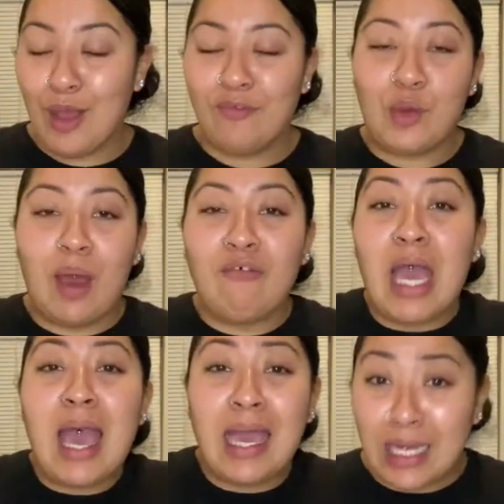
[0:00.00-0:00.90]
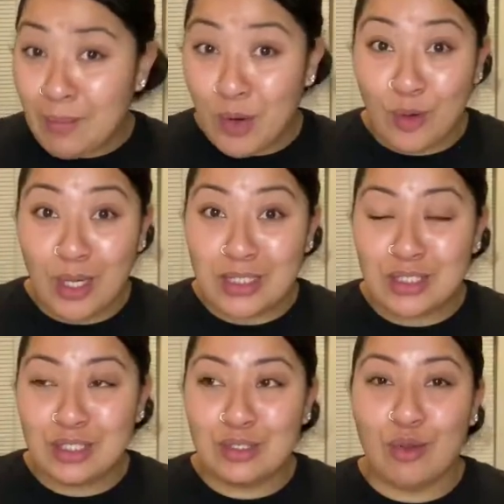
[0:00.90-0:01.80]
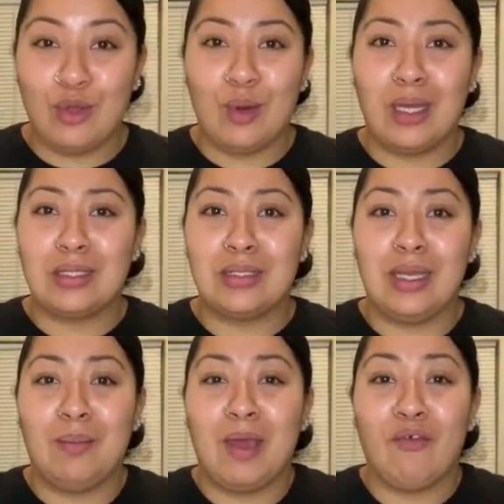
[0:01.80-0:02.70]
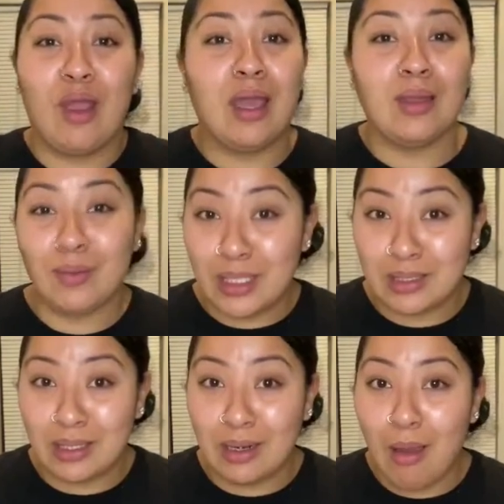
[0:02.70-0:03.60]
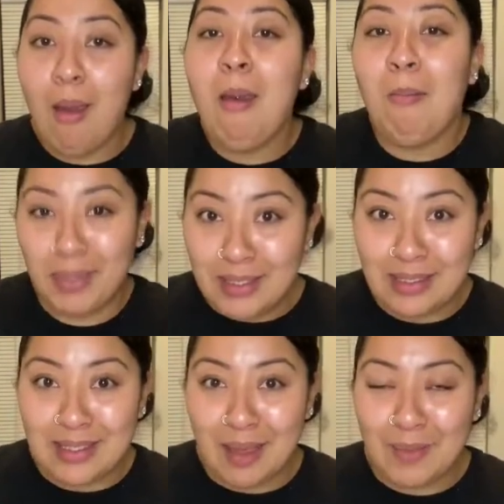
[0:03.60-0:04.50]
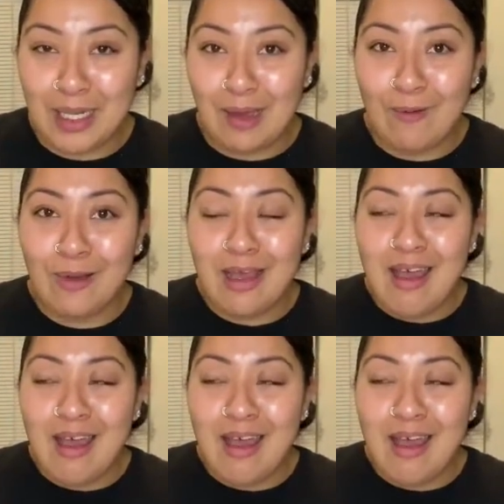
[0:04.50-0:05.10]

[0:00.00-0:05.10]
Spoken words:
If you have any more questions or you guys need me for any reason, please let me know.